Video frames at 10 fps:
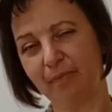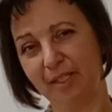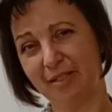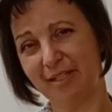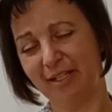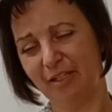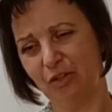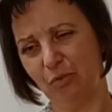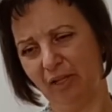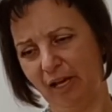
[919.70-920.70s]
It's going to
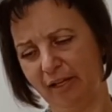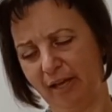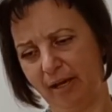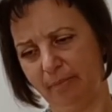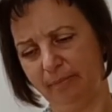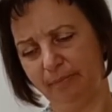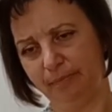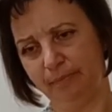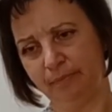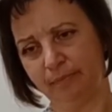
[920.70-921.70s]
do a lot of that.
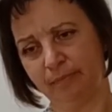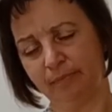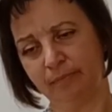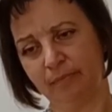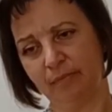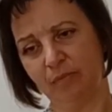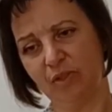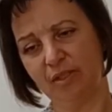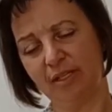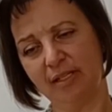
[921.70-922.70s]

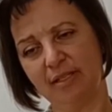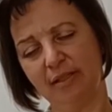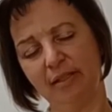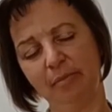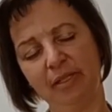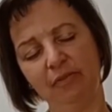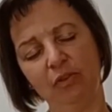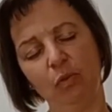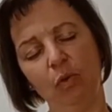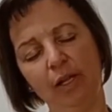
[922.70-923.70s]
This takes a little bit of
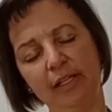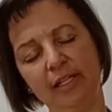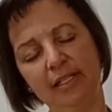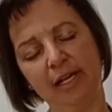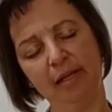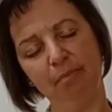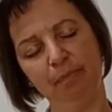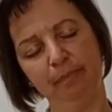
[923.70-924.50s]
quality time,